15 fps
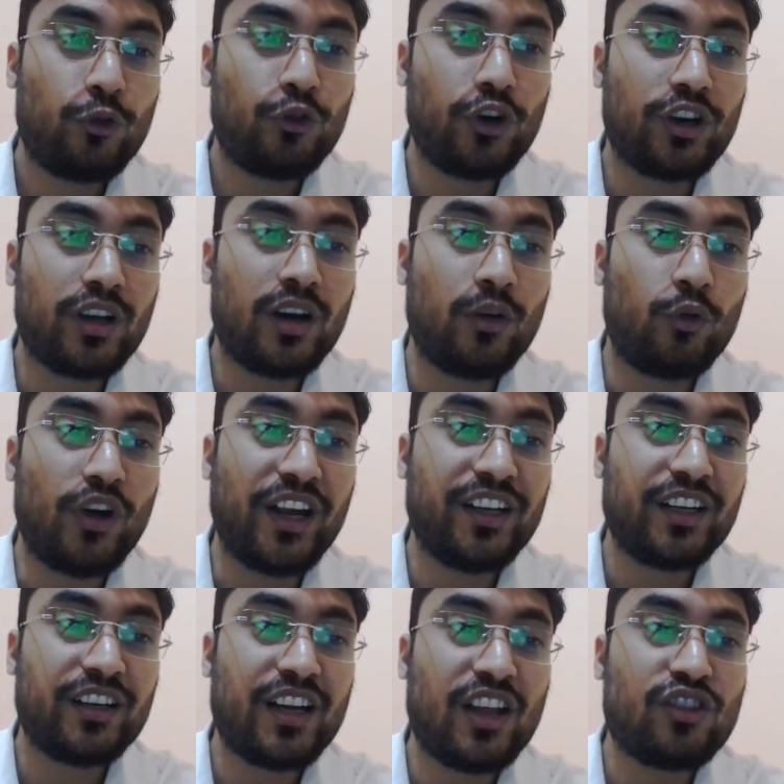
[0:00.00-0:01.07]
for a
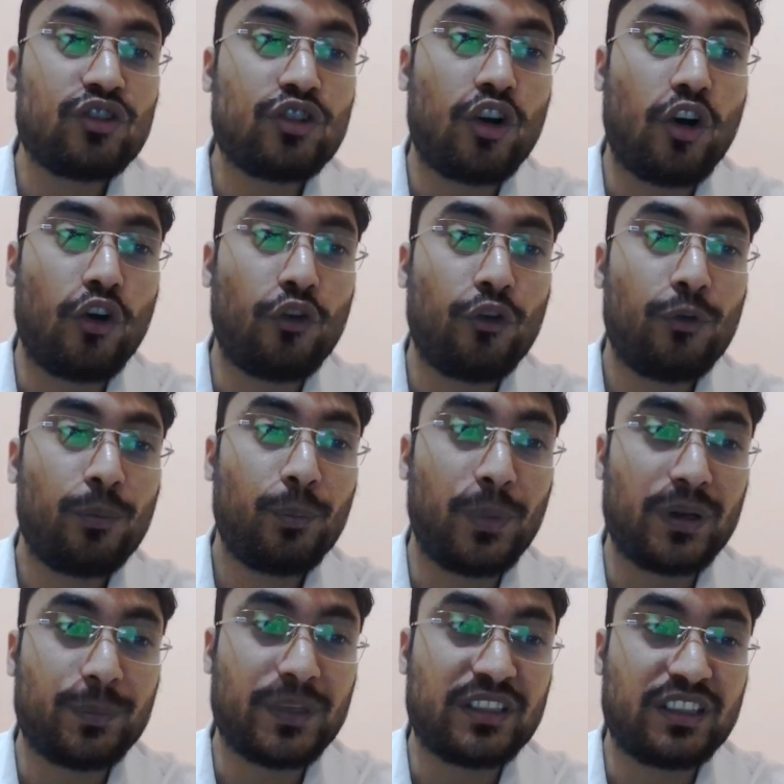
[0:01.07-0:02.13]
wider range of
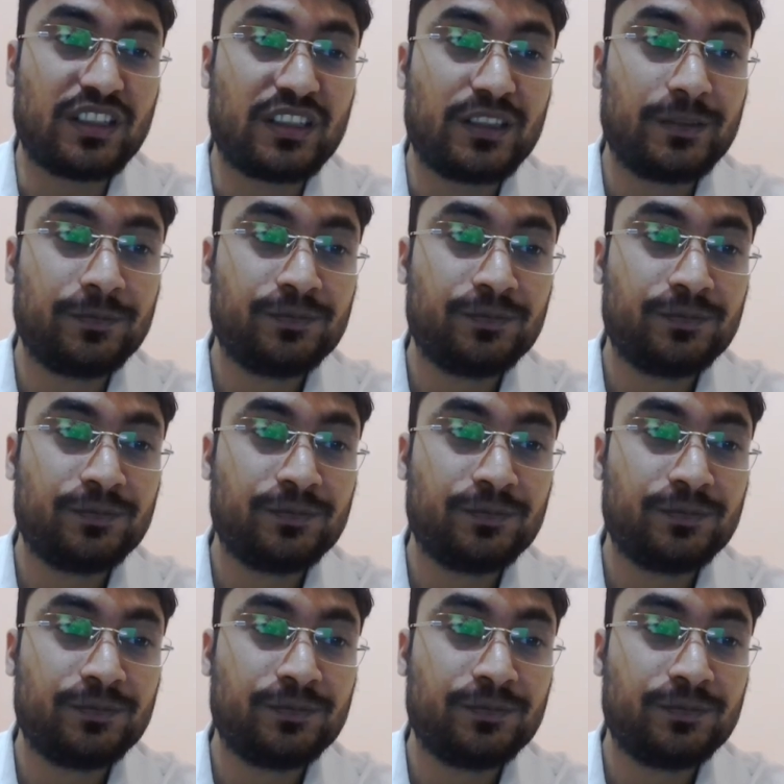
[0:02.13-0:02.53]
purposes,